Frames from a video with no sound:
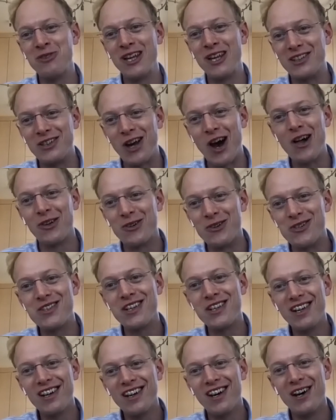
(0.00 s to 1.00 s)
like dollars
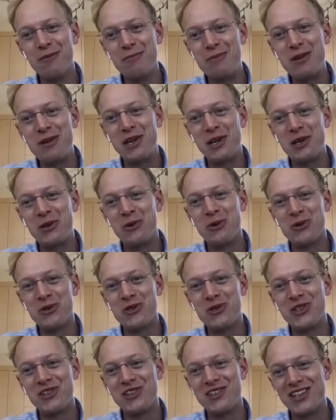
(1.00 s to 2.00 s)
in order
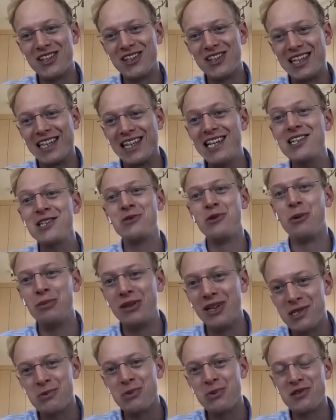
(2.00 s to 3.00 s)
to get to a
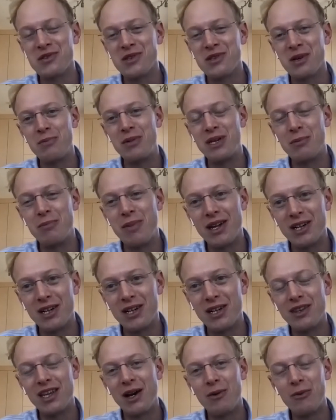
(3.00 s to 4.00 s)
place where this can be competitive
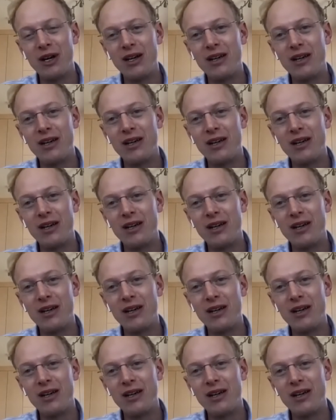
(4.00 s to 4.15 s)
in that way.